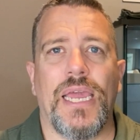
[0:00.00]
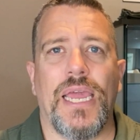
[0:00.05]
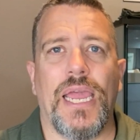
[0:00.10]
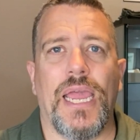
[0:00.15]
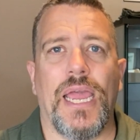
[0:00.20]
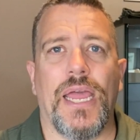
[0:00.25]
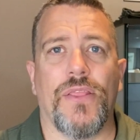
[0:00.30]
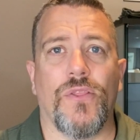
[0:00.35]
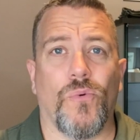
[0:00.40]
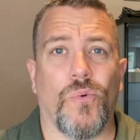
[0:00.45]

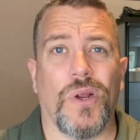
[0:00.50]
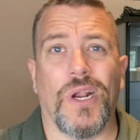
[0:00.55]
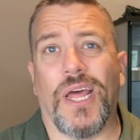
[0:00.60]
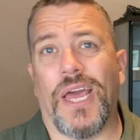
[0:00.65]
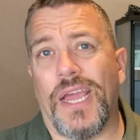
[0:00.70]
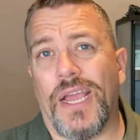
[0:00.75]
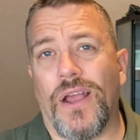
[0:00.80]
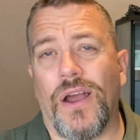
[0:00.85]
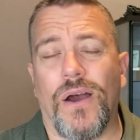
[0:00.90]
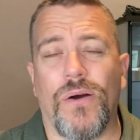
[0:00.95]
And the one
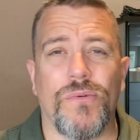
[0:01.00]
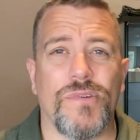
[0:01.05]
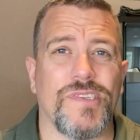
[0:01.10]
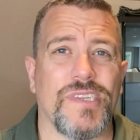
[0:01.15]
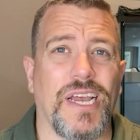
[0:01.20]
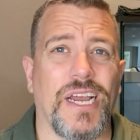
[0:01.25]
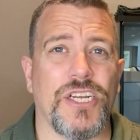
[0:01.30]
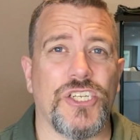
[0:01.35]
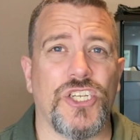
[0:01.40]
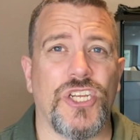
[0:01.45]
I got was
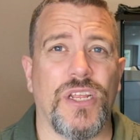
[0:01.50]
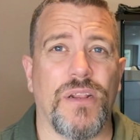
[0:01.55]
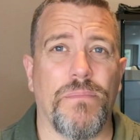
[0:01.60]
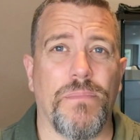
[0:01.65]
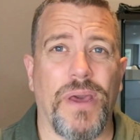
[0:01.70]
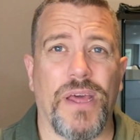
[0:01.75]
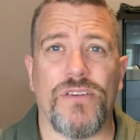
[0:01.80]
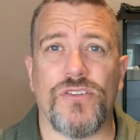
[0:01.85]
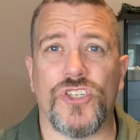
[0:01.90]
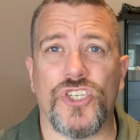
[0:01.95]
actually in
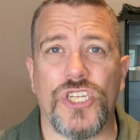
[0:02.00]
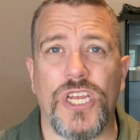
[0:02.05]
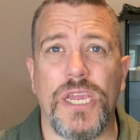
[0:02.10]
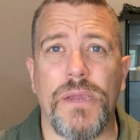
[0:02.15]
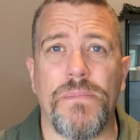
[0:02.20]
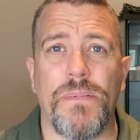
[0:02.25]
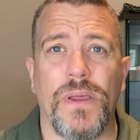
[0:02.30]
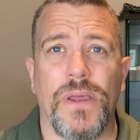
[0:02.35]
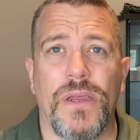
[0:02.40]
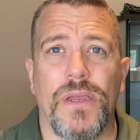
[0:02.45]
better
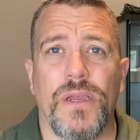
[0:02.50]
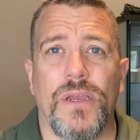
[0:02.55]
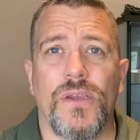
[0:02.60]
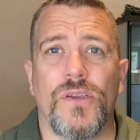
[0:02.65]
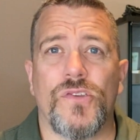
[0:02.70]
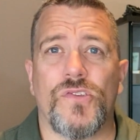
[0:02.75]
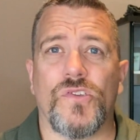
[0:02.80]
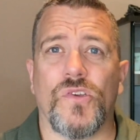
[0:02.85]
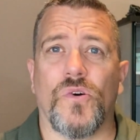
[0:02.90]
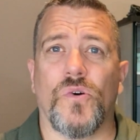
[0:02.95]
shape.
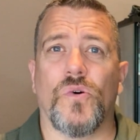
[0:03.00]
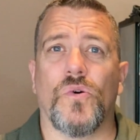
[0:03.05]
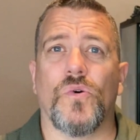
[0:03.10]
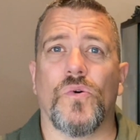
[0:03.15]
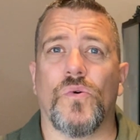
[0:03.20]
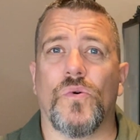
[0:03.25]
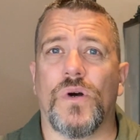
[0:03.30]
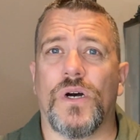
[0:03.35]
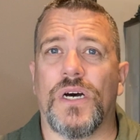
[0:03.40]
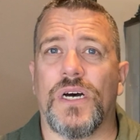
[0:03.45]

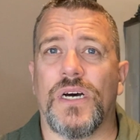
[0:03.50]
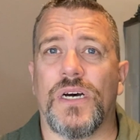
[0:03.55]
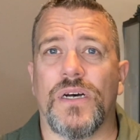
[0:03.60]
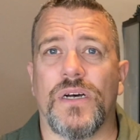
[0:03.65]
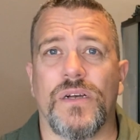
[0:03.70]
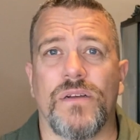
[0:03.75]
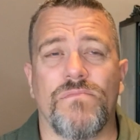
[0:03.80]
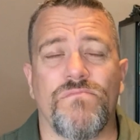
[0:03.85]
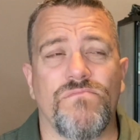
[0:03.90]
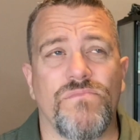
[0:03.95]

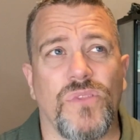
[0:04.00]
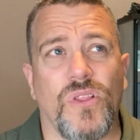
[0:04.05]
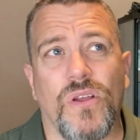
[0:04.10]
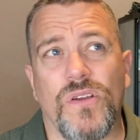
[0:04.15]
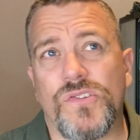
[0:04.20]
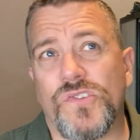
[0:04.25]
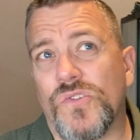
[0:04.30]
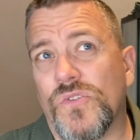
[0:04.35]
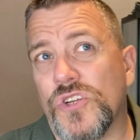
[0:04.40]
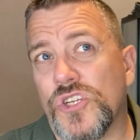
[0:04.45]
So
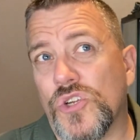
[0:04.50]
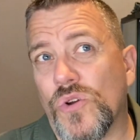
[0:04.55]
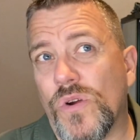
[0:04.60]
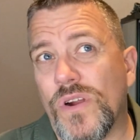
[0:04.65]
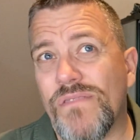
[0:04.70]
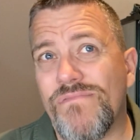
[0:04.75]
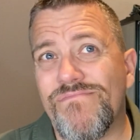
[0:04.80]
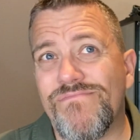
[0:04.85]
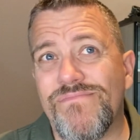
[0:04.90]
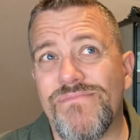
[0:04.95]
long story
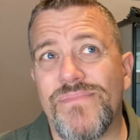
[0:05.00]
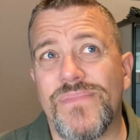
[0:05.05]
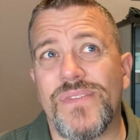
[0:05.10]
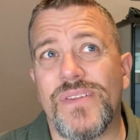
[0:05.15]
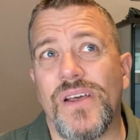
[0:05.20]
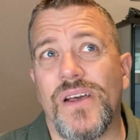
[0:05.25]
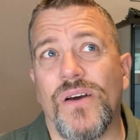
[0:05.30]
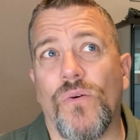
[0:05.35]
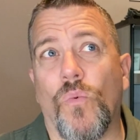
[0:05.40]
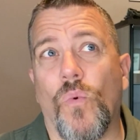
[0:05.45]
short,
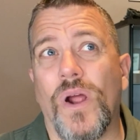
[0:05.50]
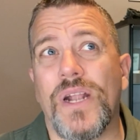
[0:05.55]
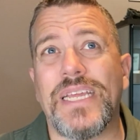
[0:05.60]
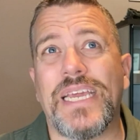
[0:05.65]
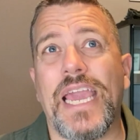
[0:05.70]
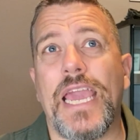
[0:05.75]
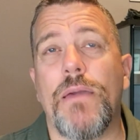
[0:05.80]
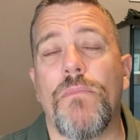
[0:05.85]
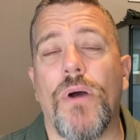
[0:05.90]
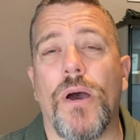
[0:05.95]
one
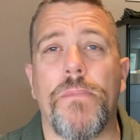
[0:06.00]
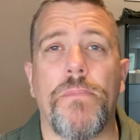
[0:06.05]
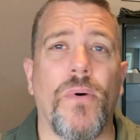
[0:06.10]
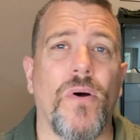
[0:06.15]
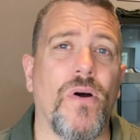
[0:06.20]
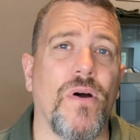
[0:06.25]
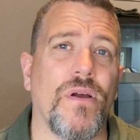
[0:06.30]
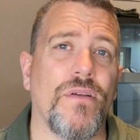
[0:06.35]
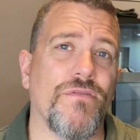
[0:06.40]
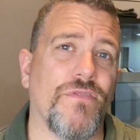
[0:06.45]
came up
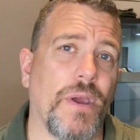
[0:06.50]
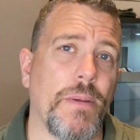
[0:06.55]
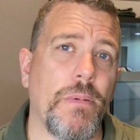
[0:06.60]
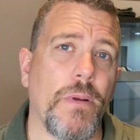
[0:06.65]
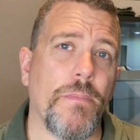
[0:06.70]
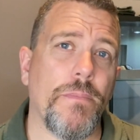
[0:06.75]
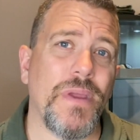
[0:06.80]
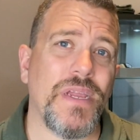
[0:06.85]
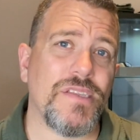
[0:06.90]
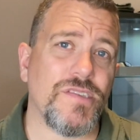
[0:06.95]
on
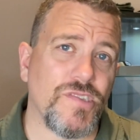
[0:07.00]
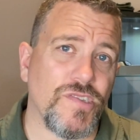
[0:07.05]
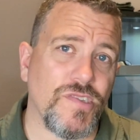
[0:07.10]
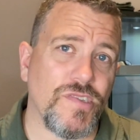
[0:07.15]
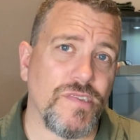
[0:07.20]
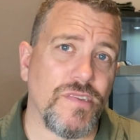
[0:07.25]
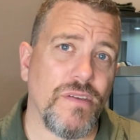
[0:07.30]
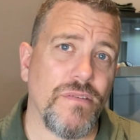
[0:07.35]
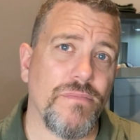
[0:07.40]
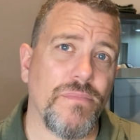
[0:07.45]
Viper
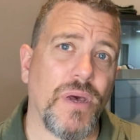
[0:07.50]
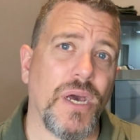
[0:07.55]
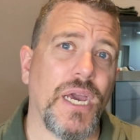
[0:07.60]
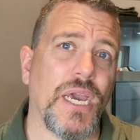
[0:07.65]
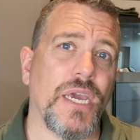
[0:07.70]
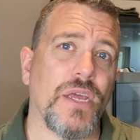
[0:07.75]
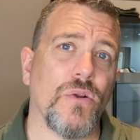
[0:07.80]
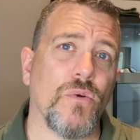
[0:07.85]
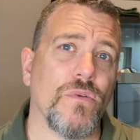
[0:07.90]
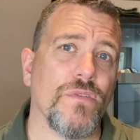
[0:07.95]
Pits
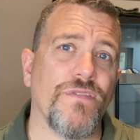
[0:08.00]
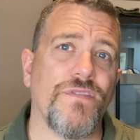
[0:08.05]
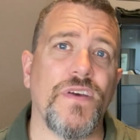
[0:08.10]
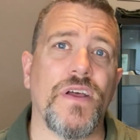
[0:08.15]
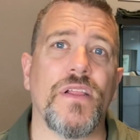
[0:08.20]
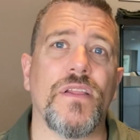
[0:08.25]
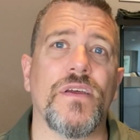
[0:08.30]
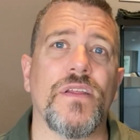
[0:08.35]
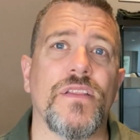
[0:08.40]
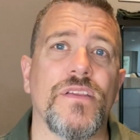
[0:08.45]
by an old
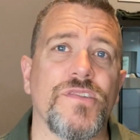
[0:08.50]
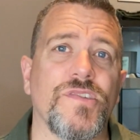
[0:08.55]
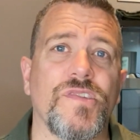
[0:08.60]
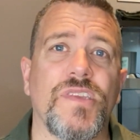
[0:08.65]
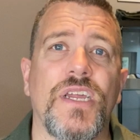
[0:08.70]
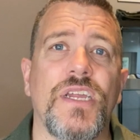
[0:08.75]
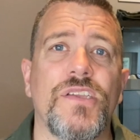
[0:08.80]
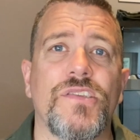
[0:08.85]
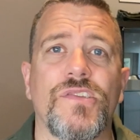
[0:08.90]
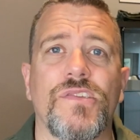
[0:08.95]
fella in the
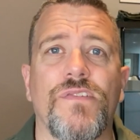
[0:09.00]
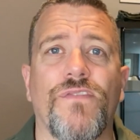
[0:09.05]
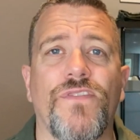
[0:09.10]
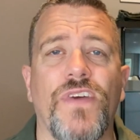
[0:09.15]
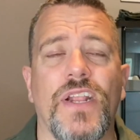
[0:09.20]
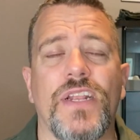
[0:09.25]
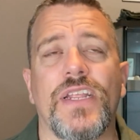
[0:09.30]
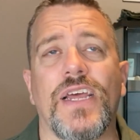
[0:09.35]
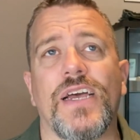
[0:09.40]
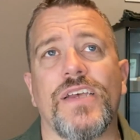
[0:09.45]
States,
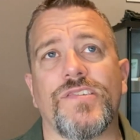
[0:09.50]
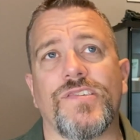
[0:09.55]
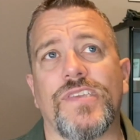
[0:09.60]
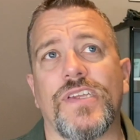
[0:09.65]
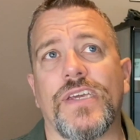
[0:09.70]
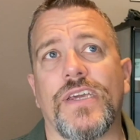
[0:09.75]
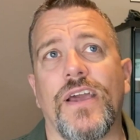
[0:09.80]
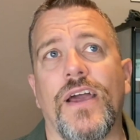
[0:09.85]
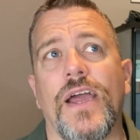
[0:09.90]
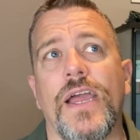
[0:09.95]

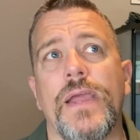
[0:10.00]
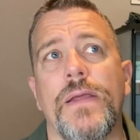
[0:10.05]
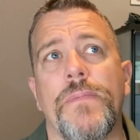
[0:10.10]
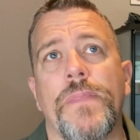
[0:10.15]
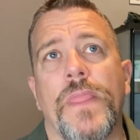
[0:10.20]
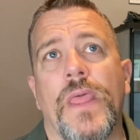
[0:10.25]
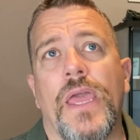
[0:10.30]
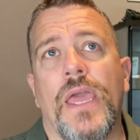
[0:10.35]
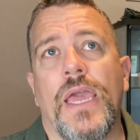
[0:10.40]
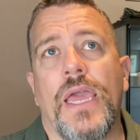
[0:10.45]
fantastic guy,
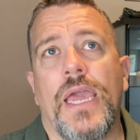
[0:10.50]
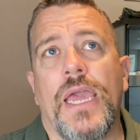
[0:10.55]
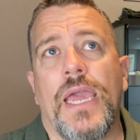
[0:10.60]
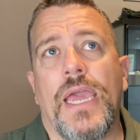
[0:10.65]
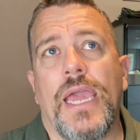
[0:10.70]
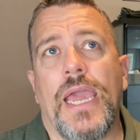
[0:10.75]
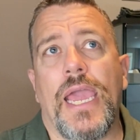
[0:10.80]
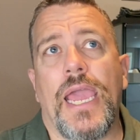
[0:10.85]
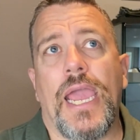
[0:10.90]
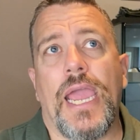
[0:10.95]

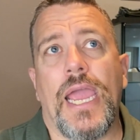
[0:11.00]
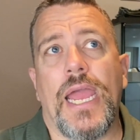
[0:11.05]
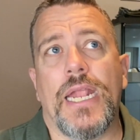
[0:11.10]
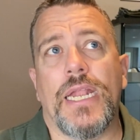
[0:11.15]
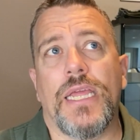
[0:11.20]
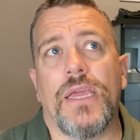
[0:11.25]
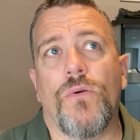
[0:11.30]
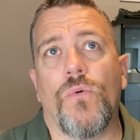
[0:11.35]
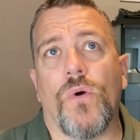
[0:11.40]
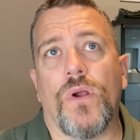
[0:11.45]

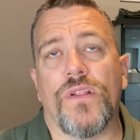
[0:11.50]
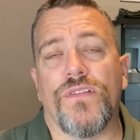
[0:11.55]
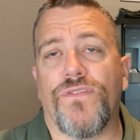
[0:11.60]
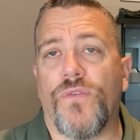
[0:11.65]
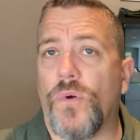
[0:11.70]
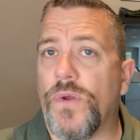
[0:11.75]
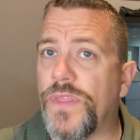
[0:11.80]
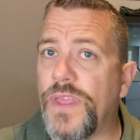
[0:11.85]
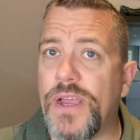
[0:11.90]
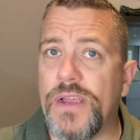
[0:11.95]
and he wanted
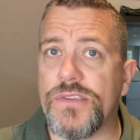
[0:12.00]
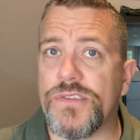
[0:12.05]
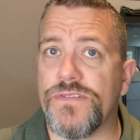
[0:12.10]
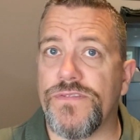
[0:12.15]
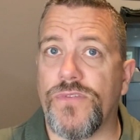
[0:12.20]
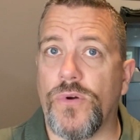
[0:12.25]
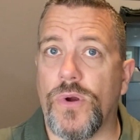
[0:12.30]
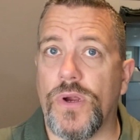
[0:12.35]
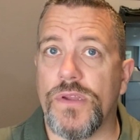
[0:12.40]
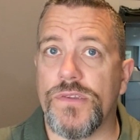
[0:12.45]

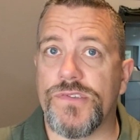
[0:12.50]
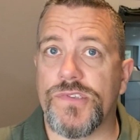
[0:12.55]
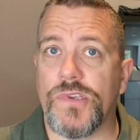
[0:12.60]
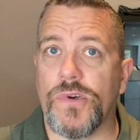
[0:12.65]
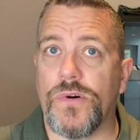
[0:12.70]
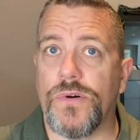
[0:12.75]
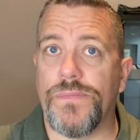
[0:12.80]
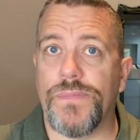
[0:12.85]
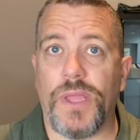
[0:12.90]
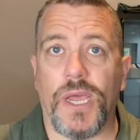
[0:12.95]
$4,000 for it.
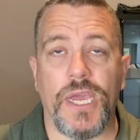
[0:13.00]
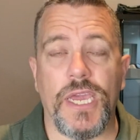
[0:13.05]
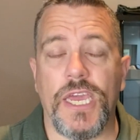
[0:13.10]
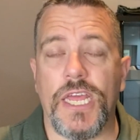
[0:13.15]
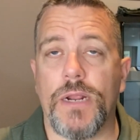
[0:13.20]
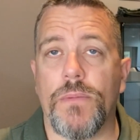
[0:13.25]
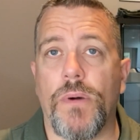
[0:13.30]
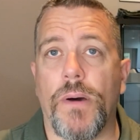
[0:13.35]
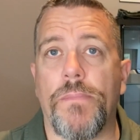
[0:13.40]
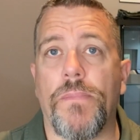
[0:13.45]
So I
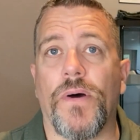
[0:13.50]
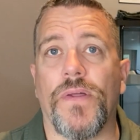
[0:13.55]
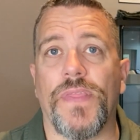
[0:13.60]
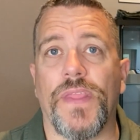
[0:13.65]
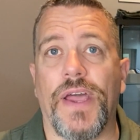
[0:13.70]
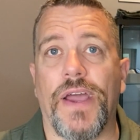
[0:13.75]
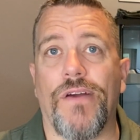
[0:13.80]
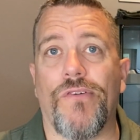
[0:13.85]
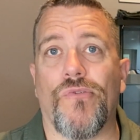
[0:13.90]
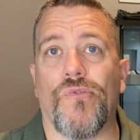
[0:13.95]
hit him up on
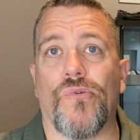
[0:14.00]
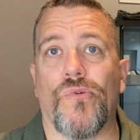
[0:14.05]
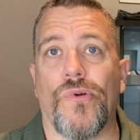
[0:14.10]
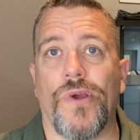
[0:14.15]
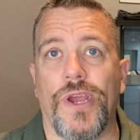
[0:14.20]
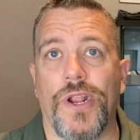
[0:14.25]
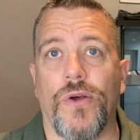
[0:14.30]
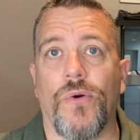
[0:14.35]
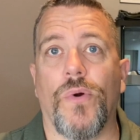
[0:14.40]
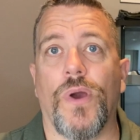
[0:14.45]
that
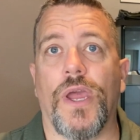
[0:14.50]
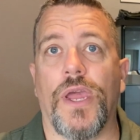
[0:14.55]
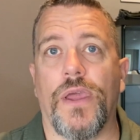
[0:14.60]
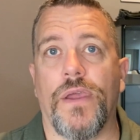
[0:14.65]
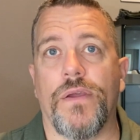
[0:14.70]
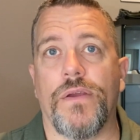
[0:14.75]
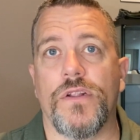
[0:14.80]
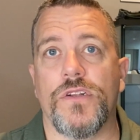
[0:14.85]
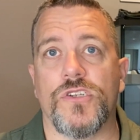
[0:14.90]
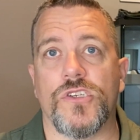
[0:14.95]
right away.
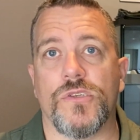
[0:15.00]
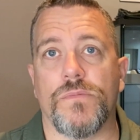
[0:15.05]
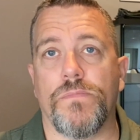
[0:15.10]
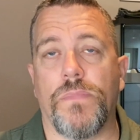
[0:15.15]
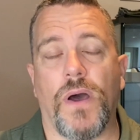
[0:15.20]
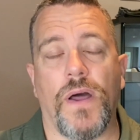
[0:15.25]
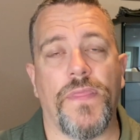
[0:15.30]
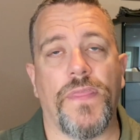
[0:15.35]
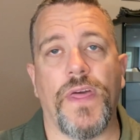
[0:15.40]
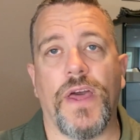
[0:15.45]
I just
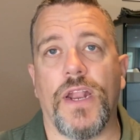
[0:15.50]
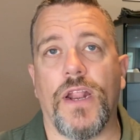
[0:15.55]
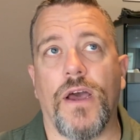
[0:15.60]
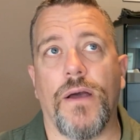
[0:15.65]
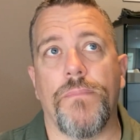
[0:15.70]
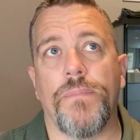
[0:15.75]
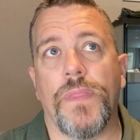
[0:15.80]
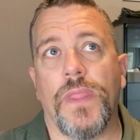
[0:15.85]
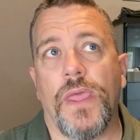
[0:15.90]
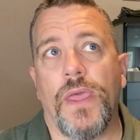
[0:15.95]
bought that
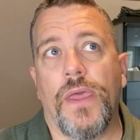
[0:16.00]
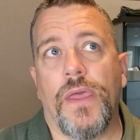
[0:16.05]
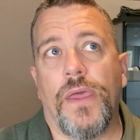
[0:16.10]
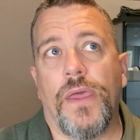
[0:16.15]
up.